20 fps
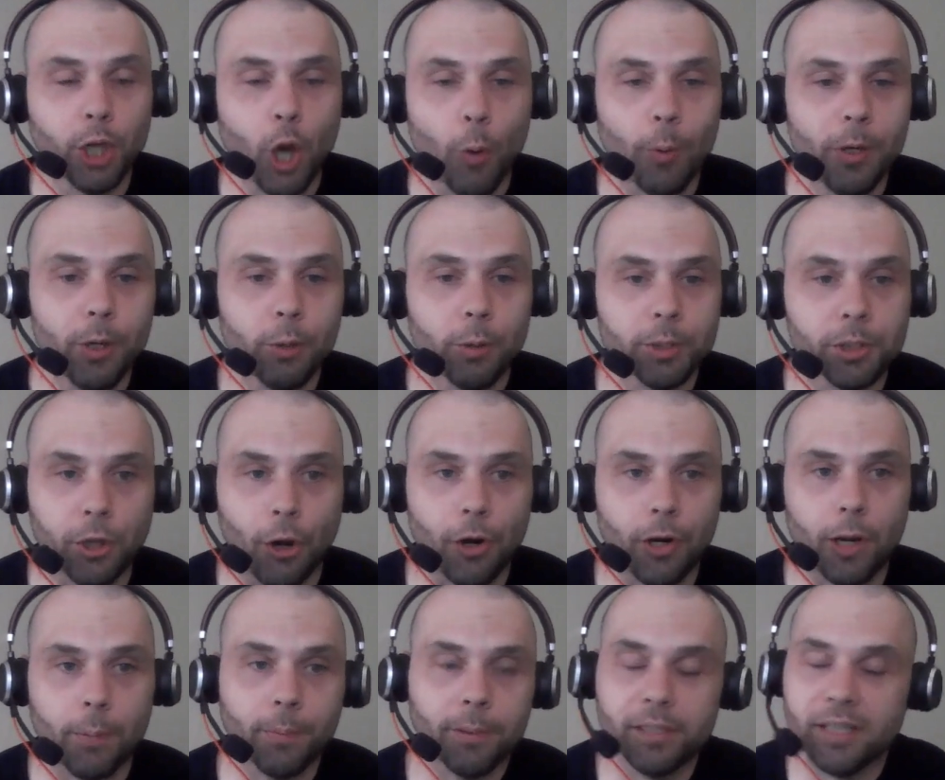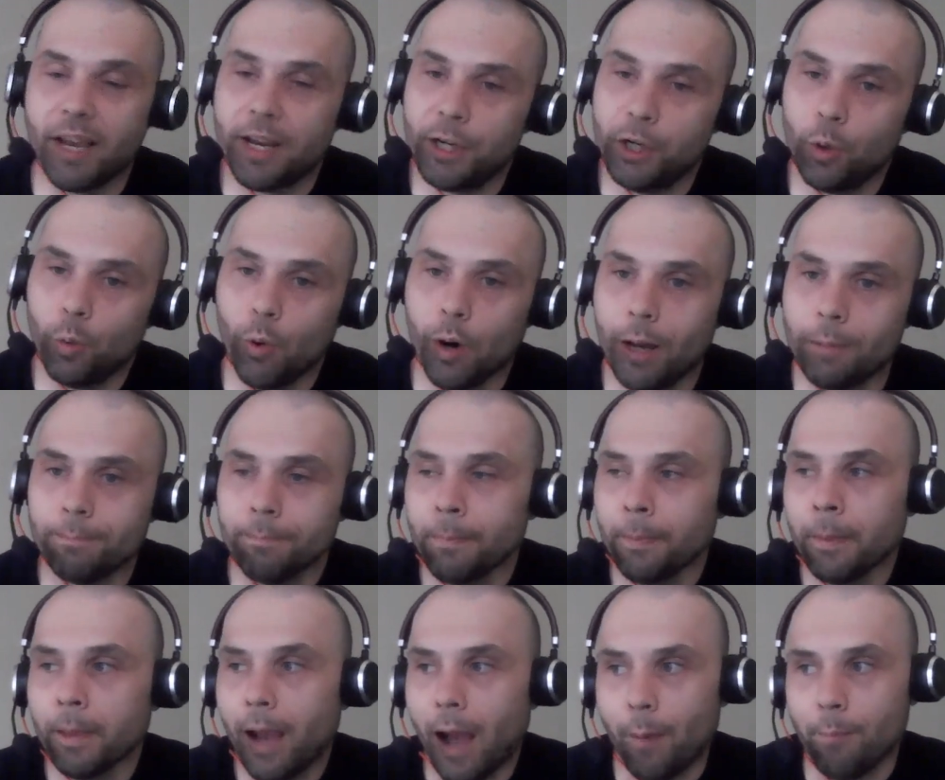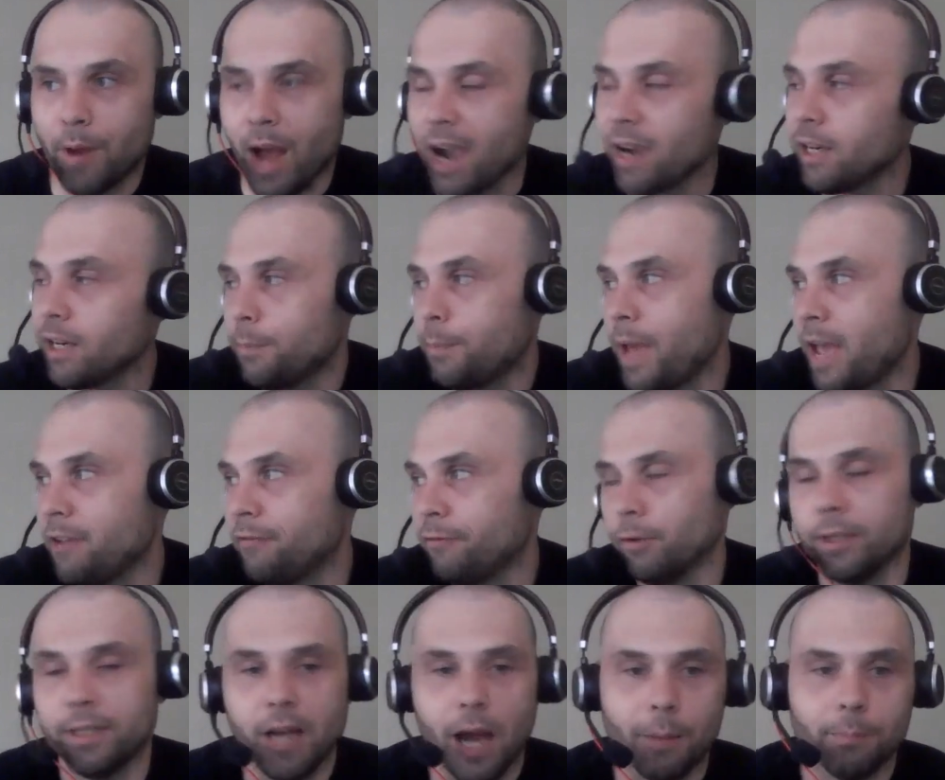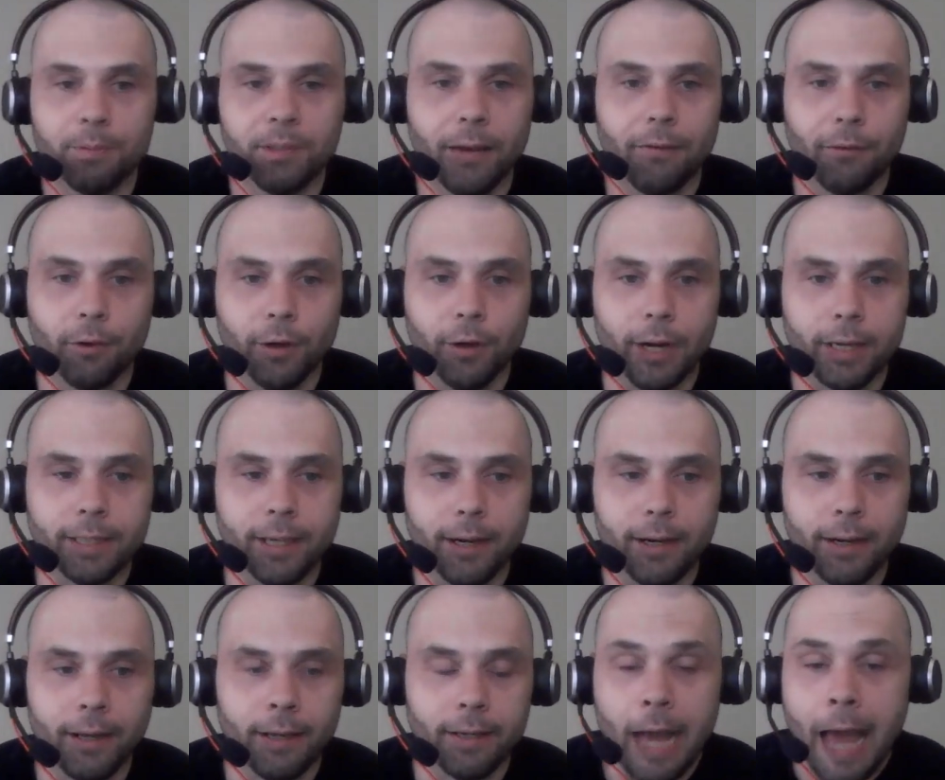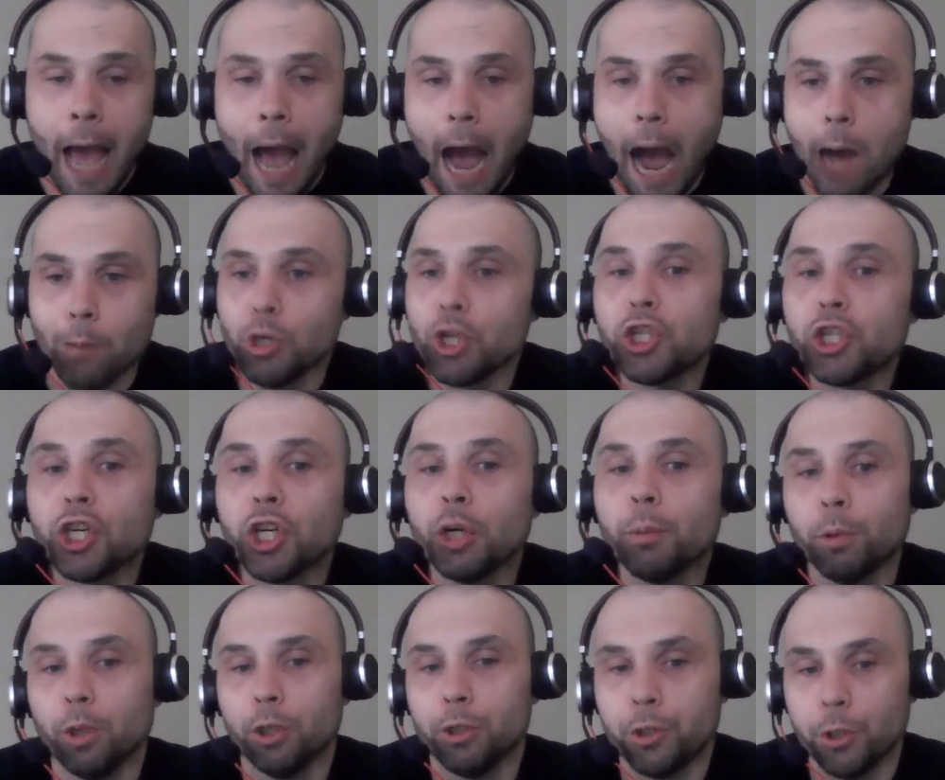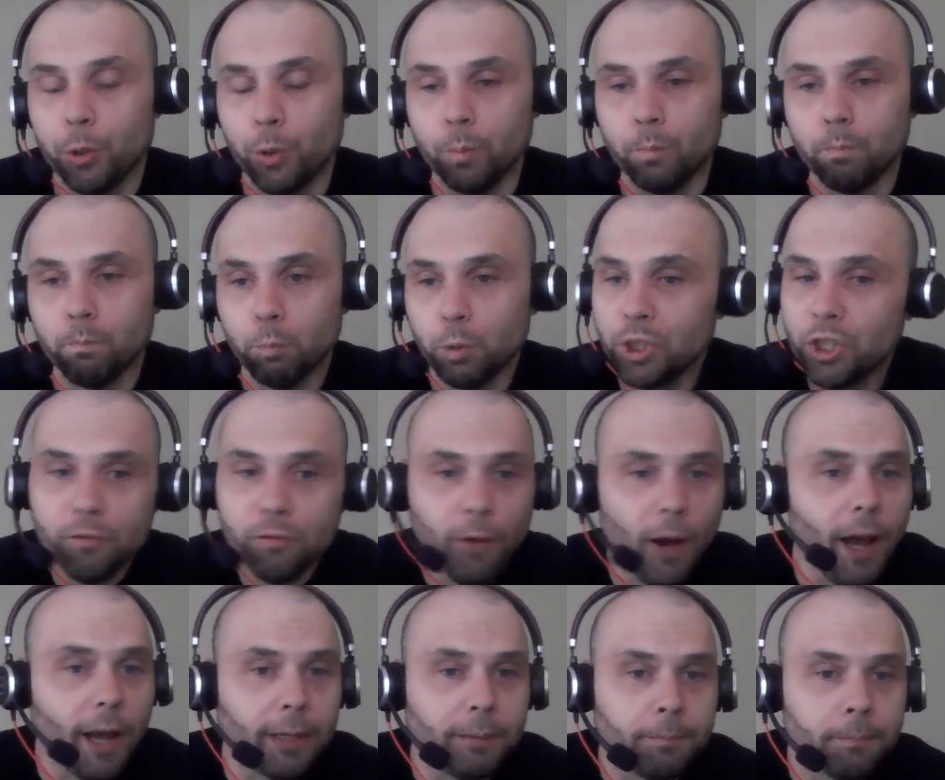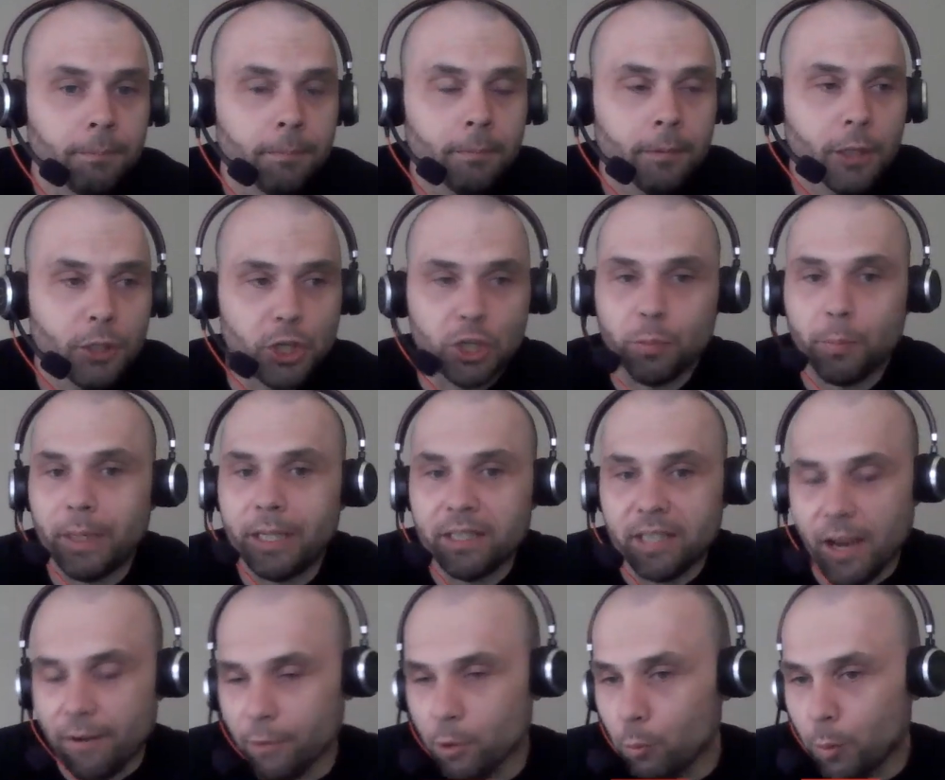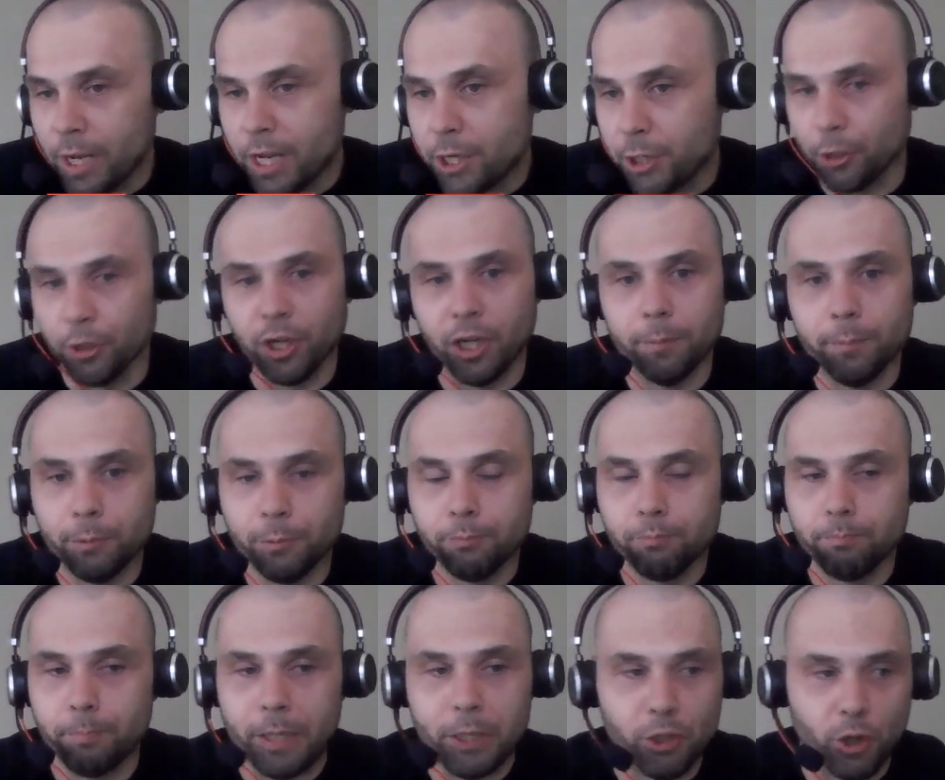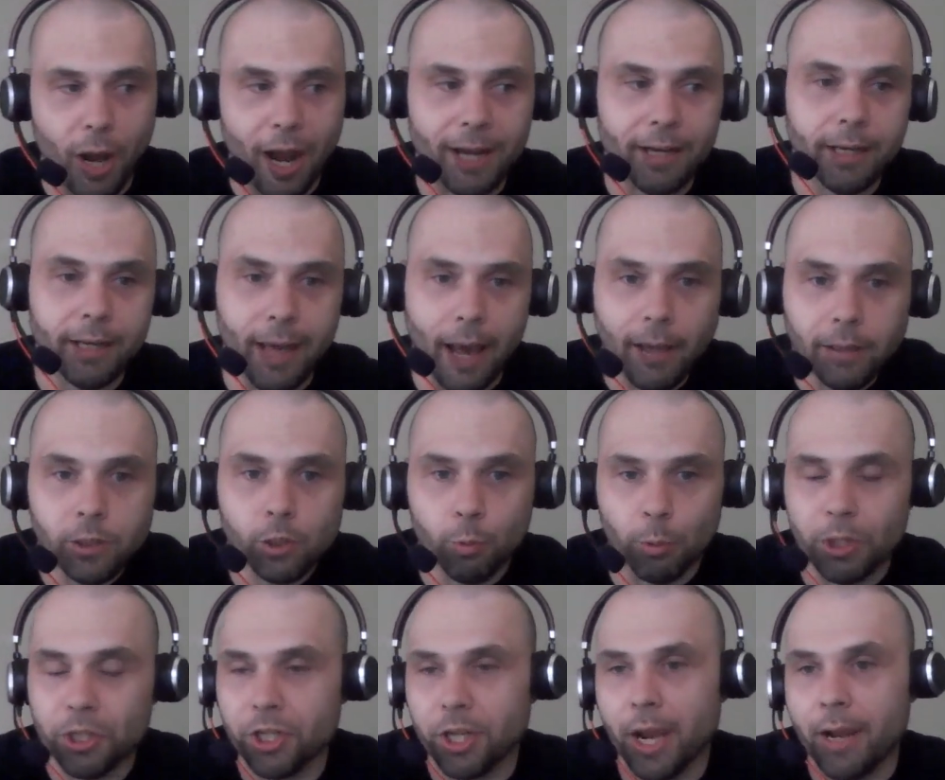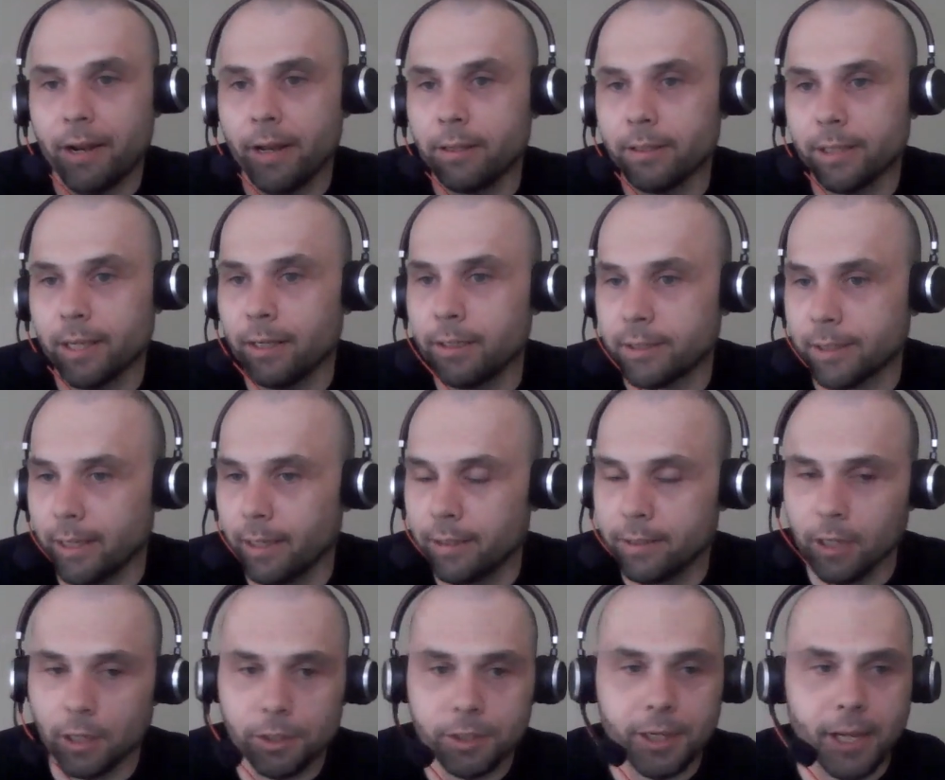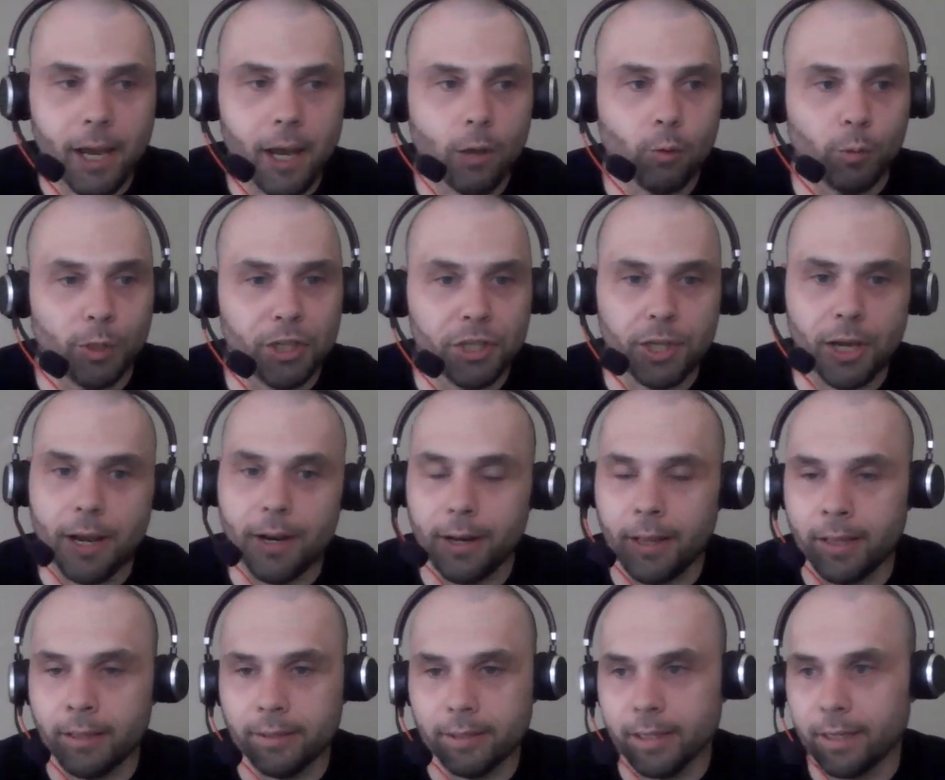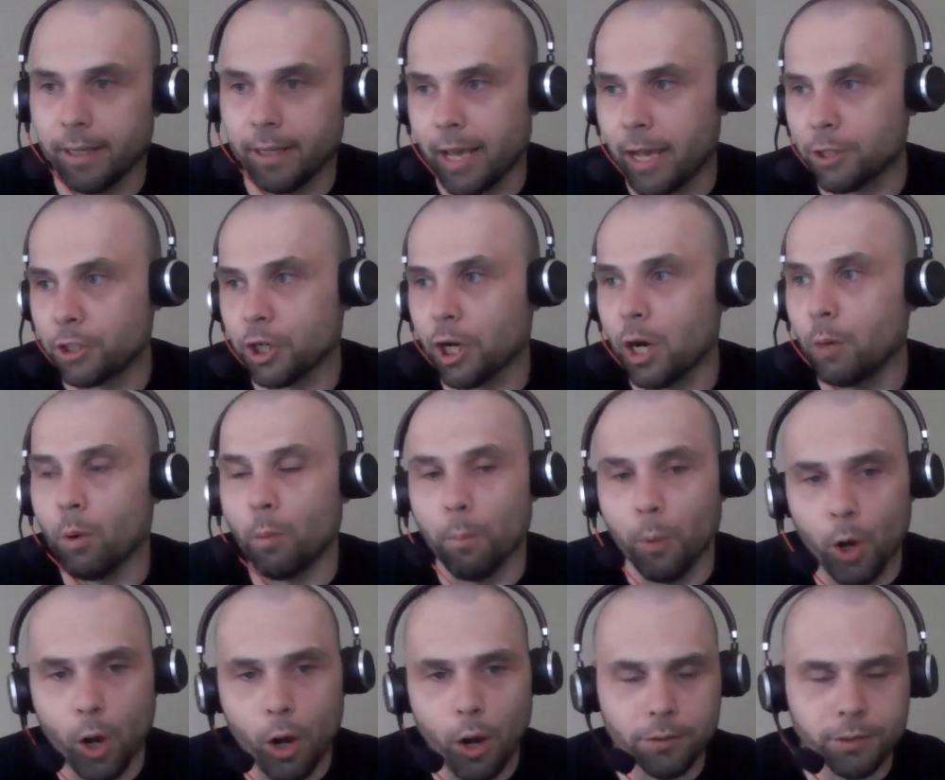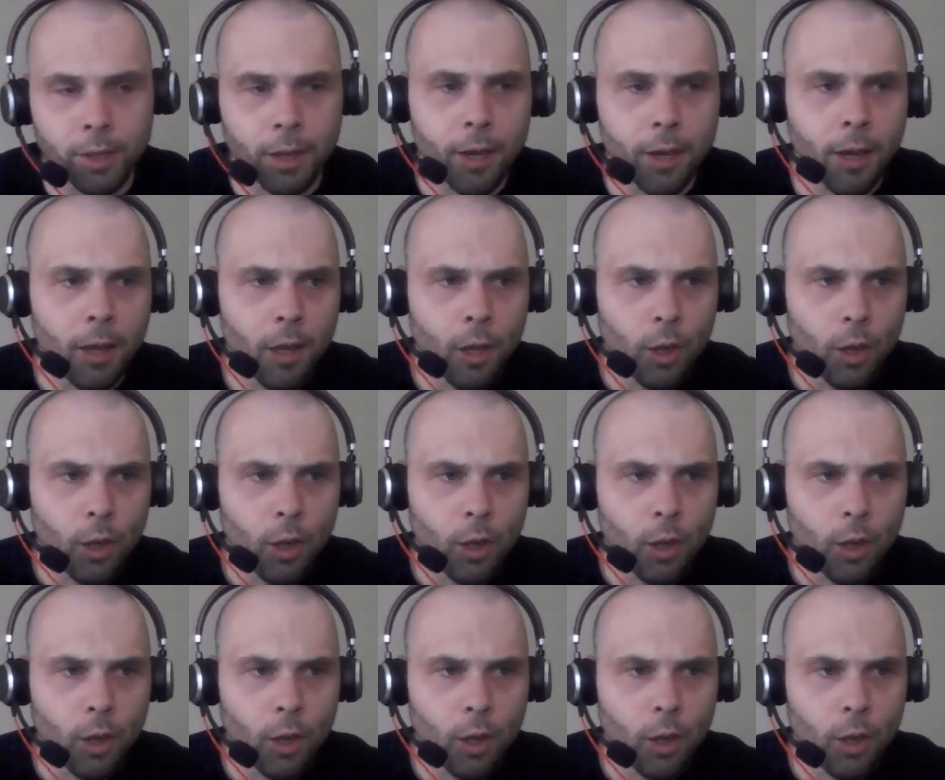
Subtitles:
can go into a startup and say, you know what? I'm not going to pay for a top 7 or 8 tight end. I'm just going to platoon, which is fine. Just means every week you're going to be trying to guess which tight end's going to get a touchdown, which tight end's going to catch a couple balls,